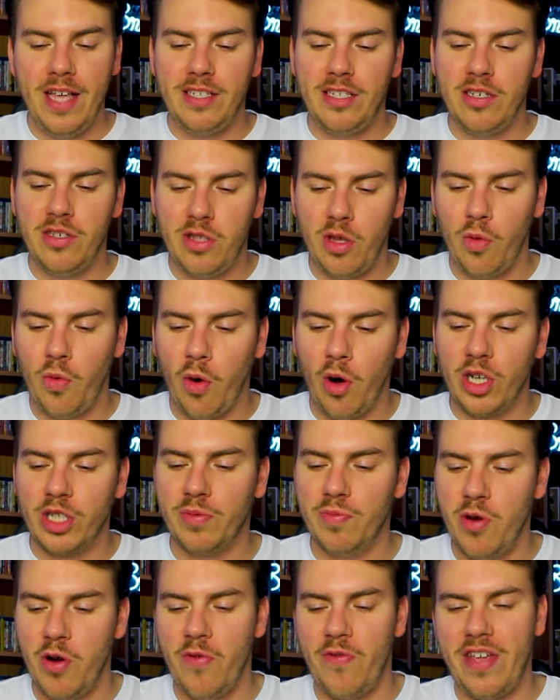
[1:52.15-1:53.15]
this is the
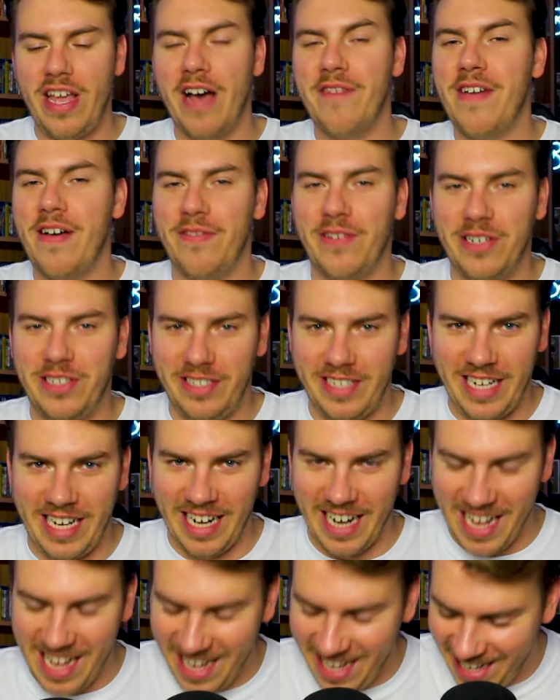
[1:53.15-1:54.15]
worst movie I've ever
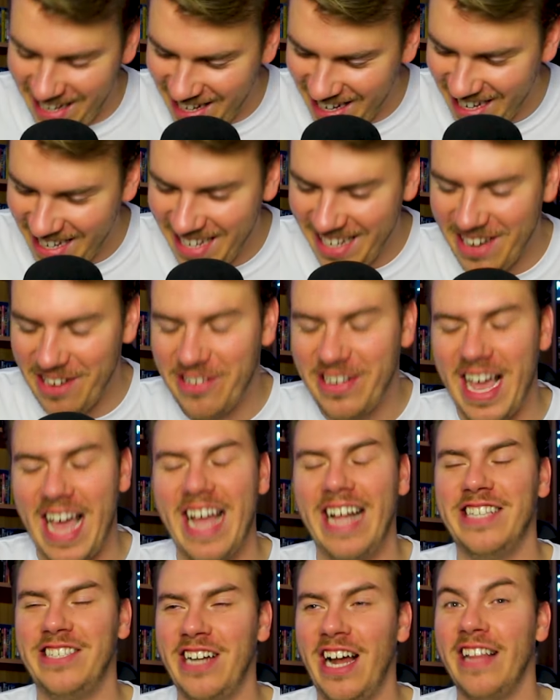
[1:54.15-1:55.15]
seen. Okay,
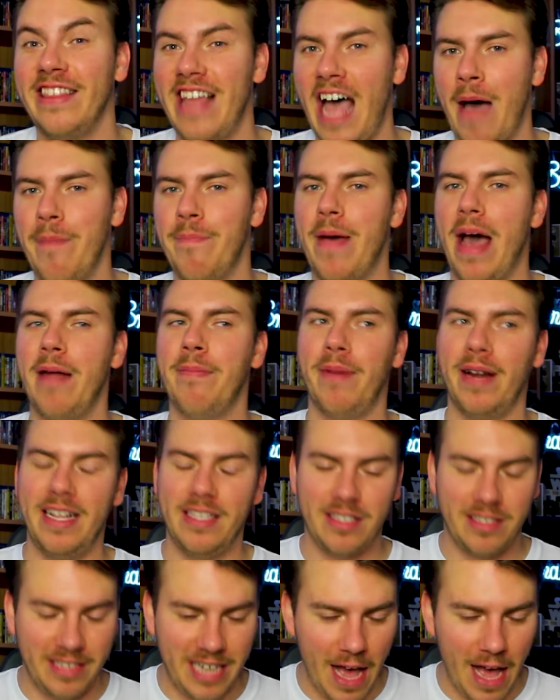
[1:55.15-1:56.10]
it's not that bad, but it's